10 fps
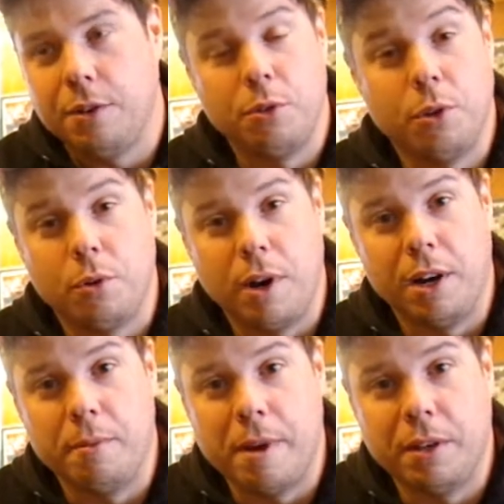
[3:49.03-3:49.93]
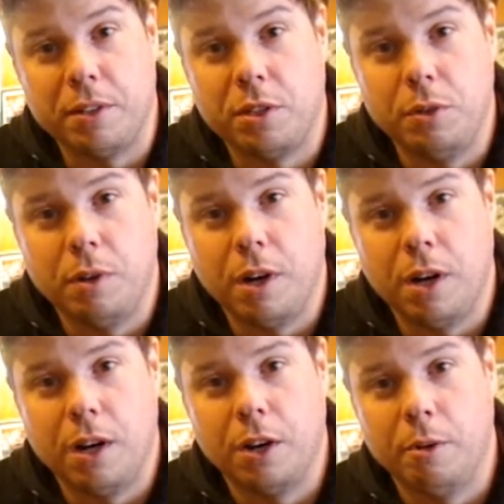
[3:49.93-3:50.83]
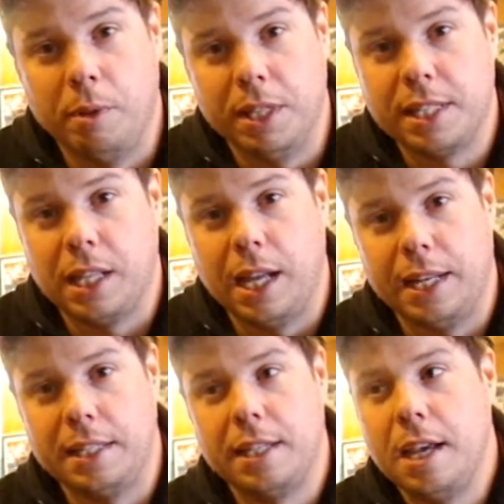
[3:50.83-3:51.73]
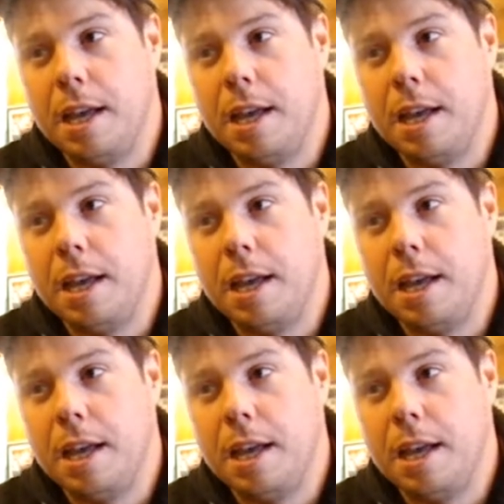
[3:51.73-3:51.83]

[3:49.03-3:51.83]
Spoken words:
required amount to our herbalist client,